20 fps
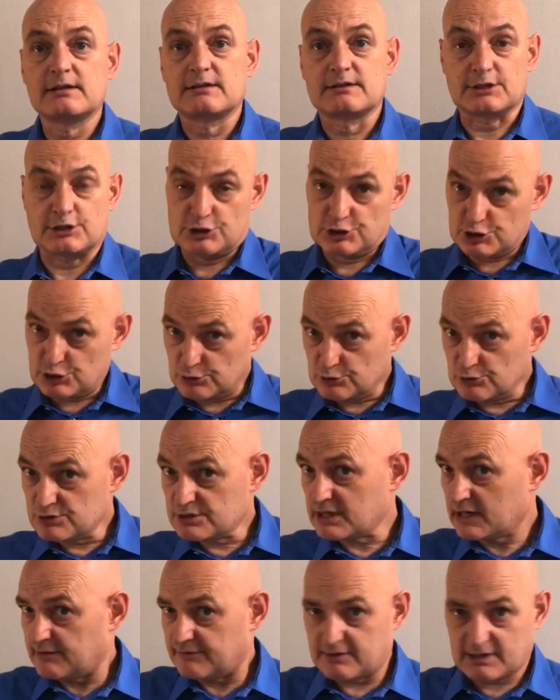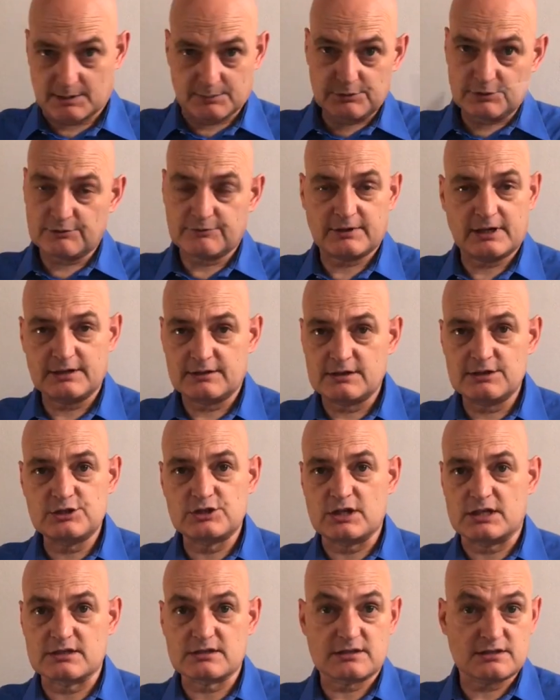They're Jews that have come to faith in
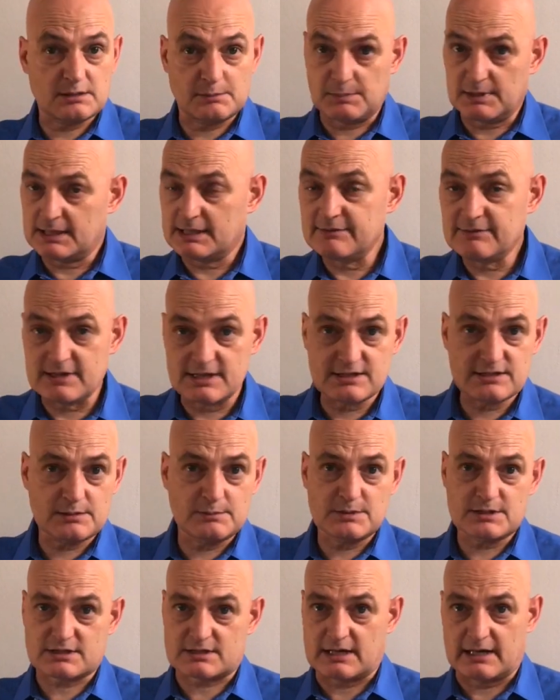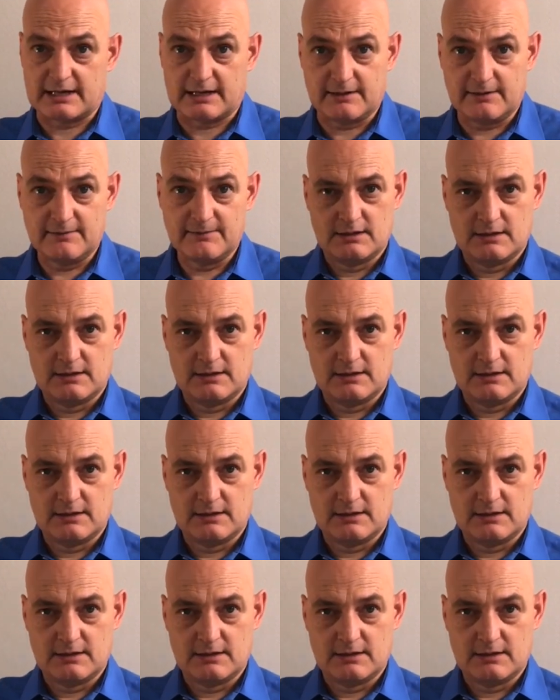Jesus, that believe he's the Messiah.